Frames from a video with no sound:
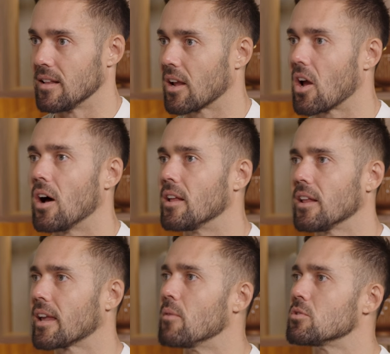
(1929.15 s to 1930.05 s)
I
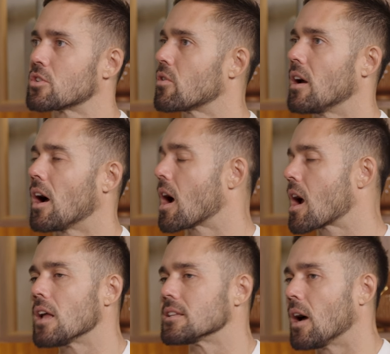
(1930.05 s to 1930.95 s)

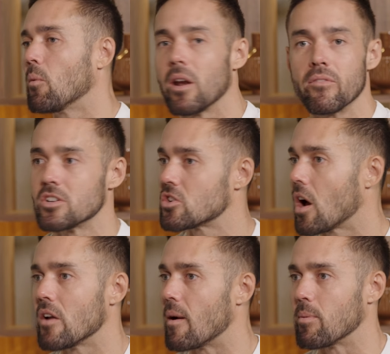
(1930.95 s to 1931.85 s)
won't even
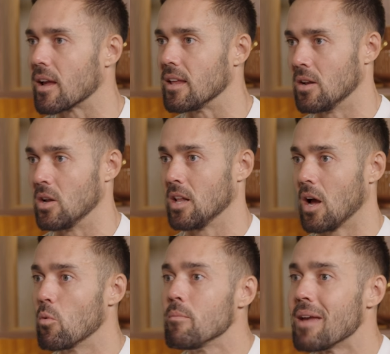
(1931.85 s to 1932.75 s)
try and replicate that.
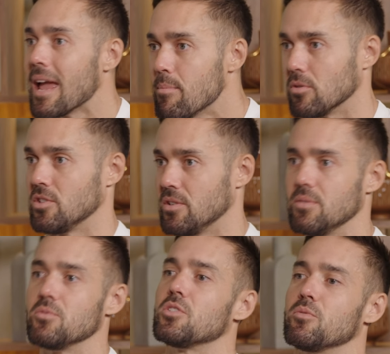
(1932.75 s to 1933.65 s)
Like, I wouldn't be able to.
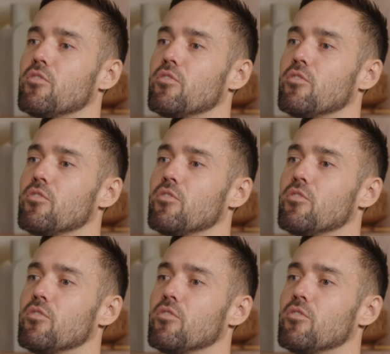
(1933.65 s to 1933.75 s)
It was